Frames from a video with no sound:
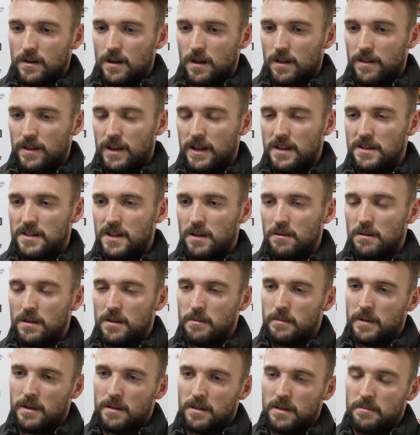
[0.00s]
I think it's down
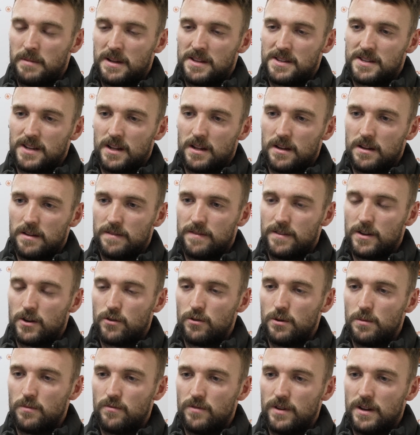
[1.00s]
to the mentality of the
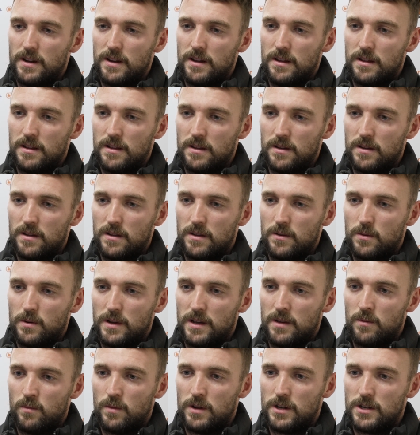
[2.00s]
group, really, the
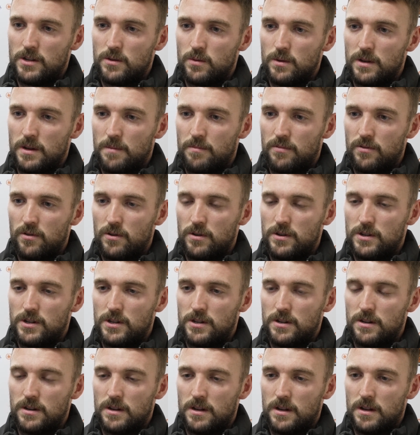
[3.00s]
way in which we
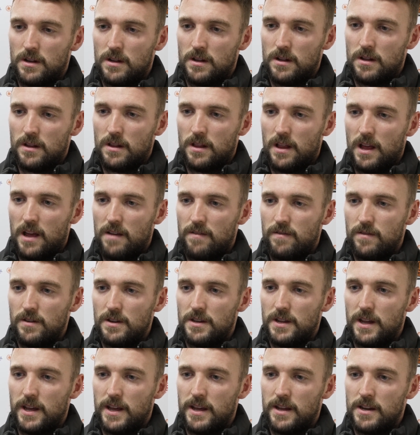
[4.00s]
approach every
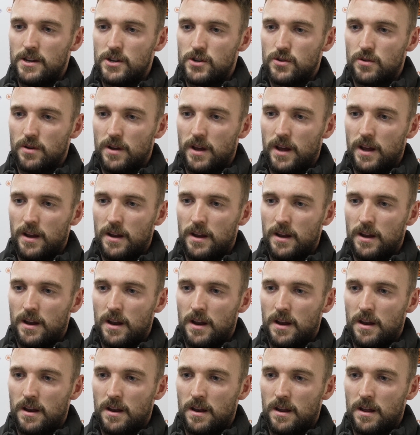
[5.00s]
day in
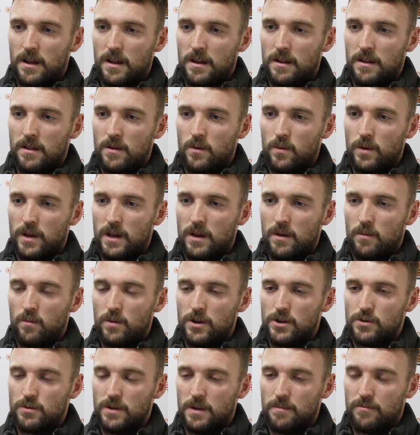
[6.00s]
training and the way in
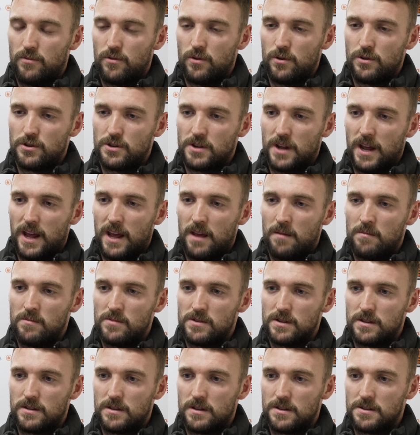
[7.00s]
which we approach
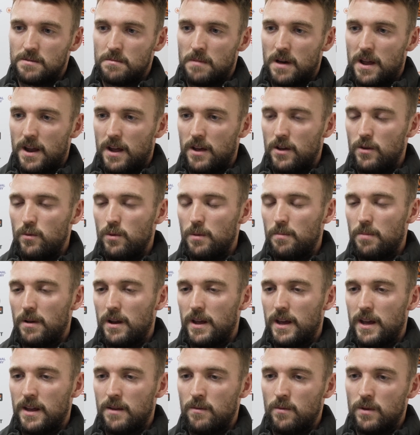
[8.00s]
games. It doesn't matter who we
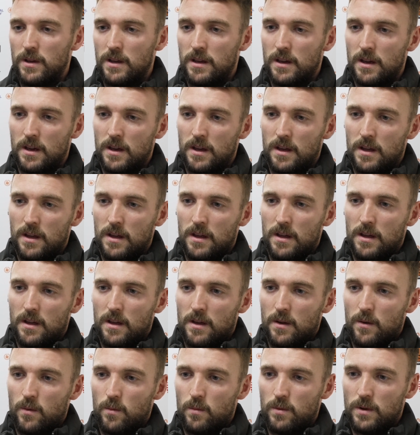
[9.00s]
play, and
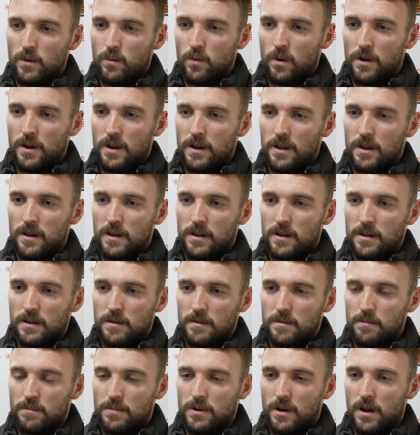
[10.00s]
we want to
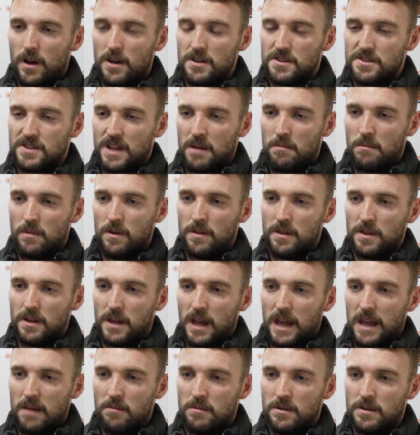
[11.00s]
put our stamp on the
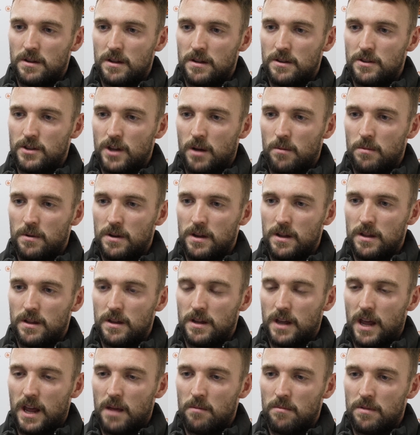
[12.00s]
game and dominate the
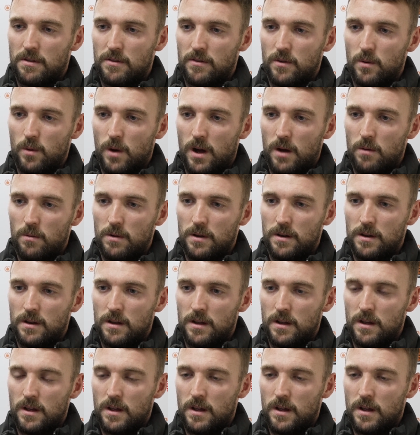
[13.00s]
game throughout, and